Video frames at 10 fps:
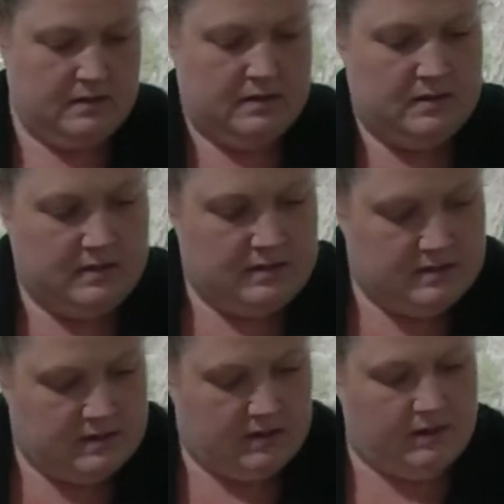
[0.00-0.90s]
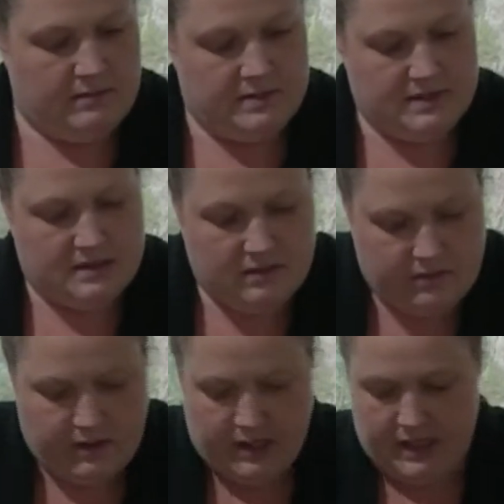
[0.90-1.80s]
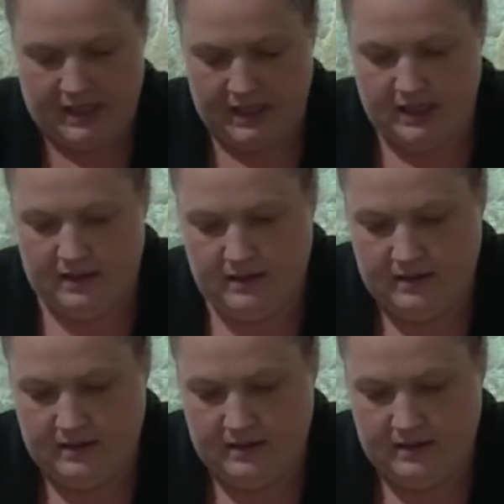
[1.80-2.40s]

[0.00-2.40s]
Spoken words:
So I'm still working it.